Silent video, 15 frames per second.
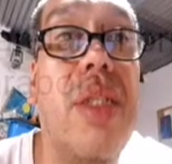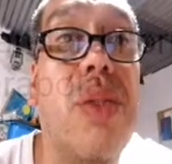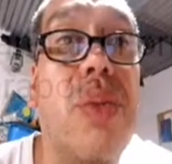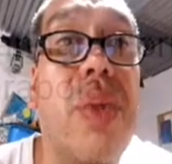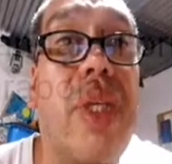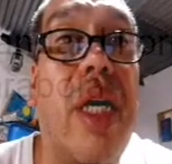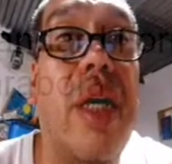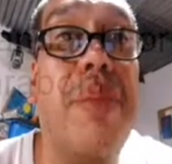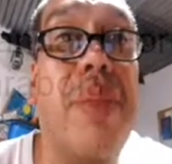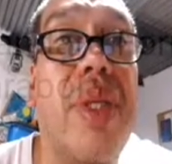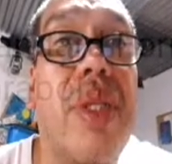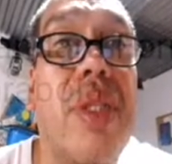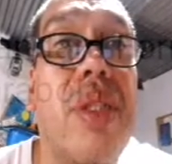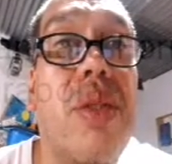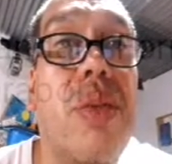is what
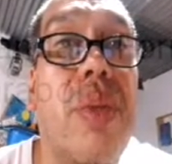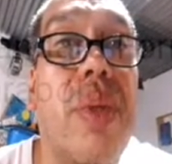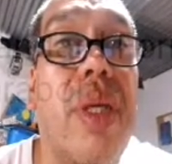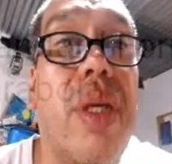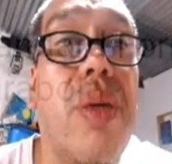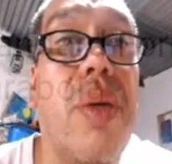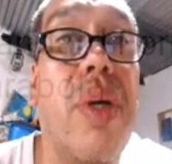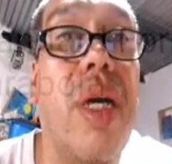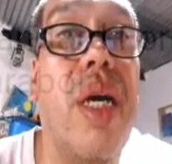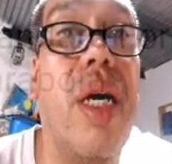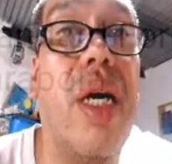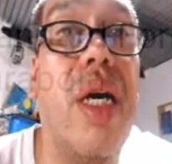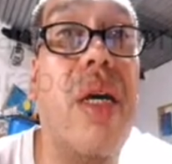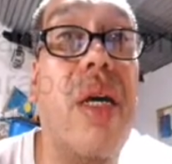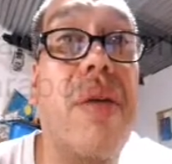happens when you
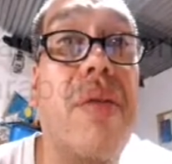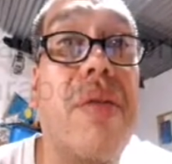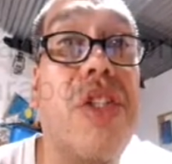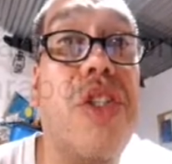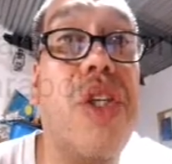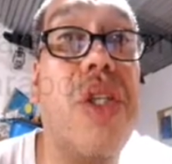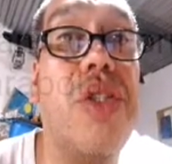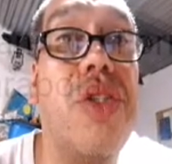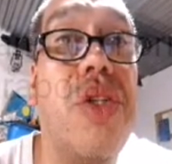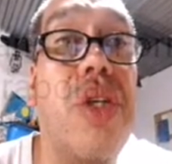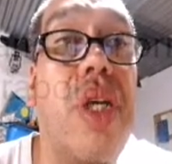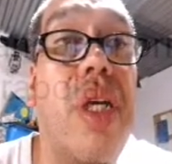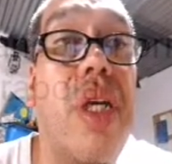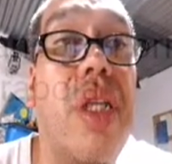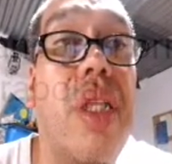have a change
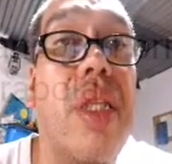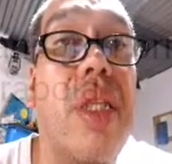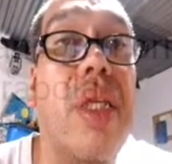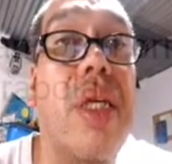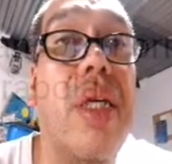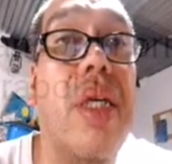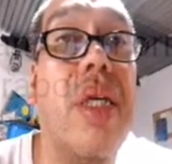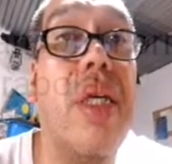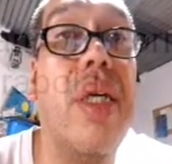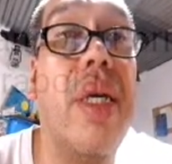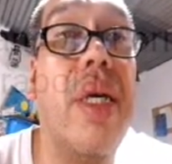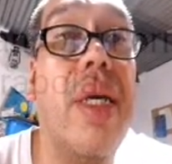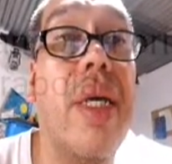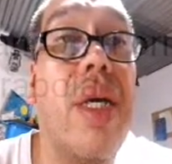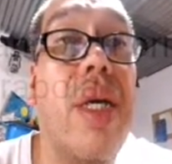in the
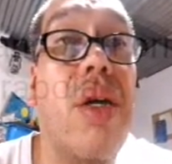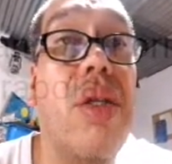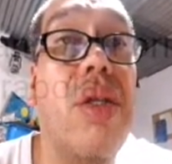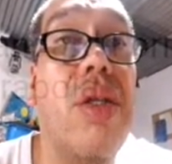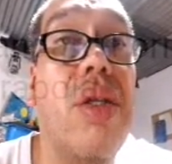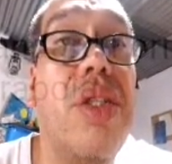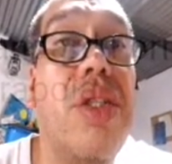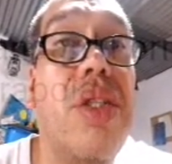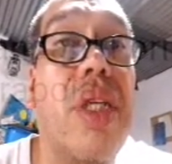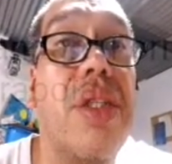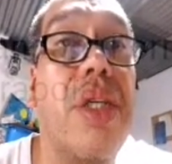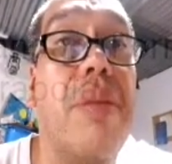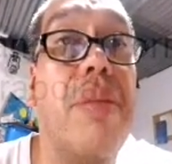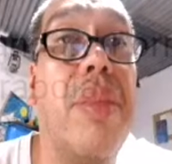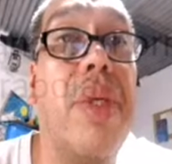constant
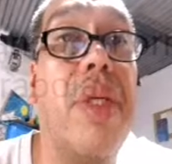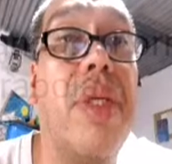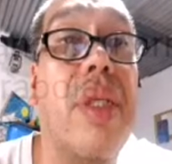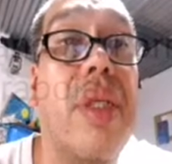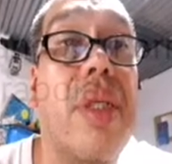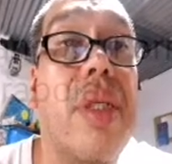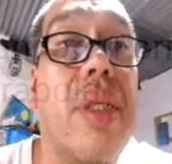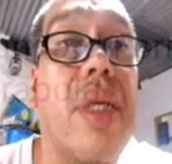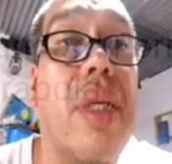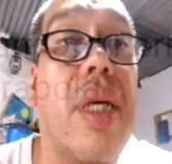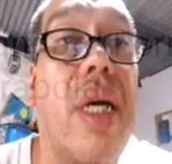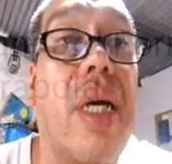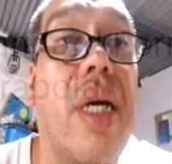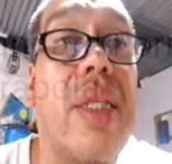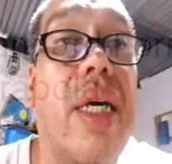term.
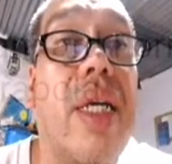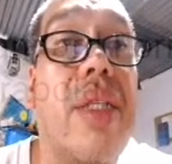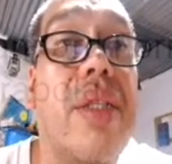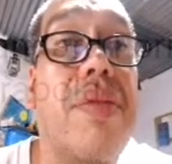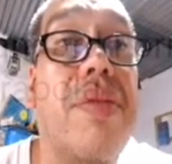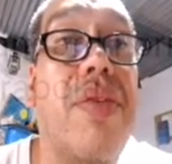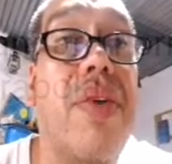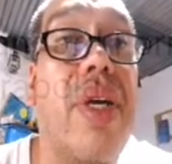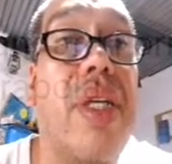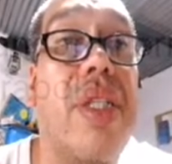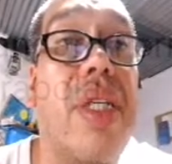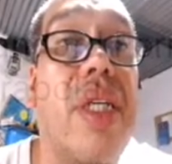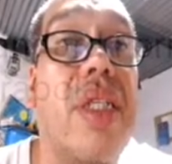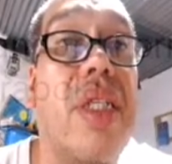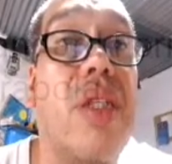And that's very
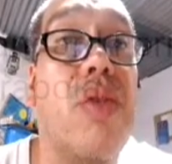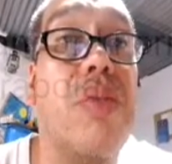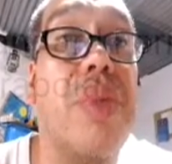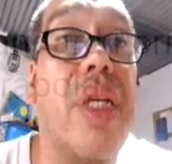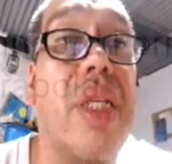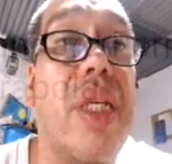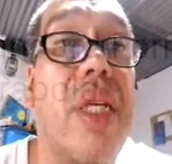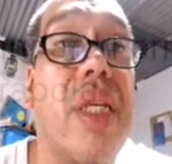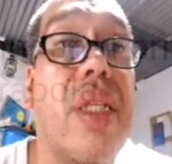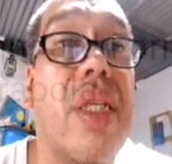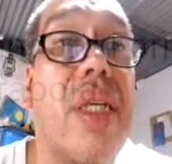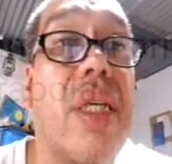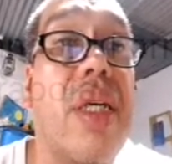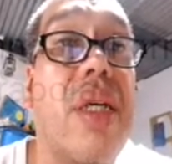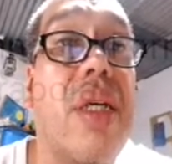easy to predict.
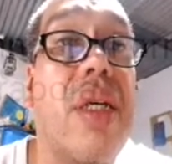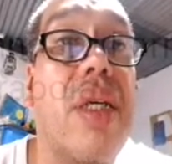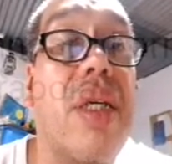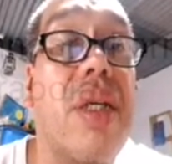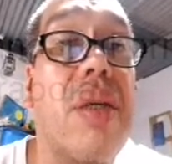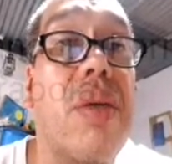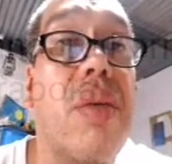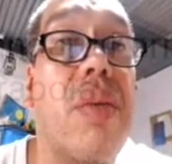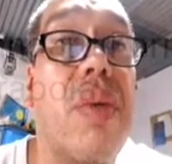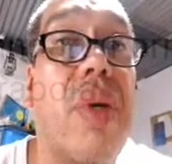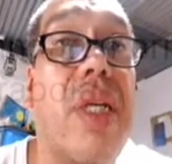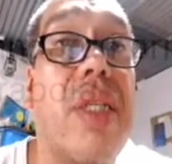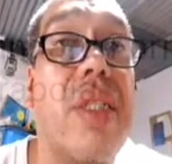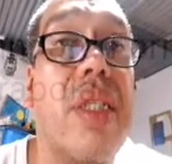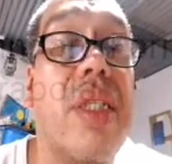What
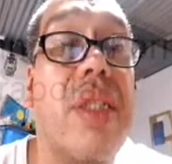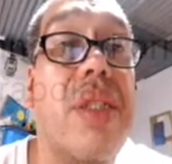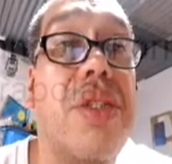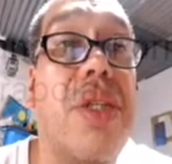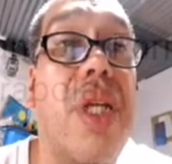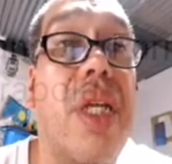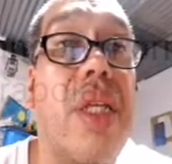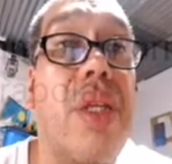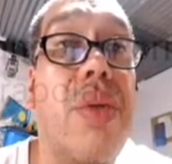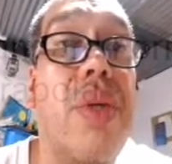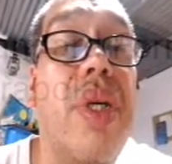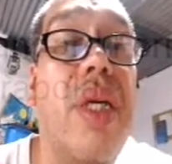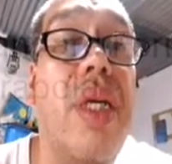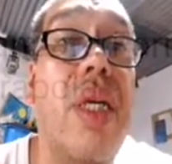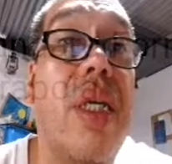is it really
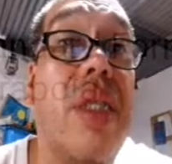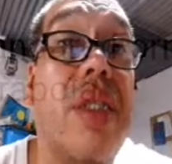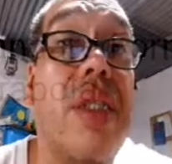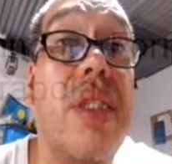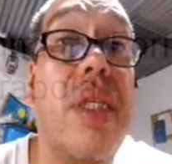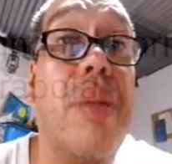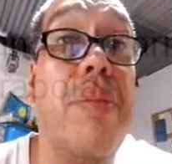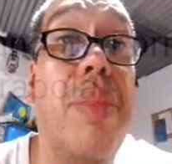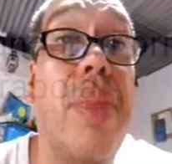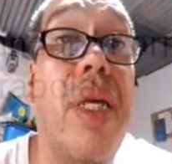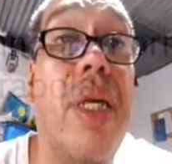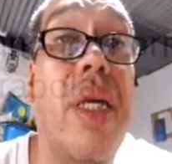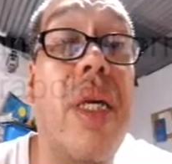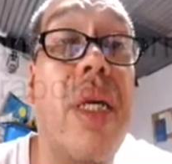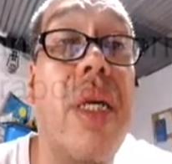doing? It's
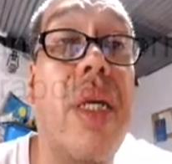simply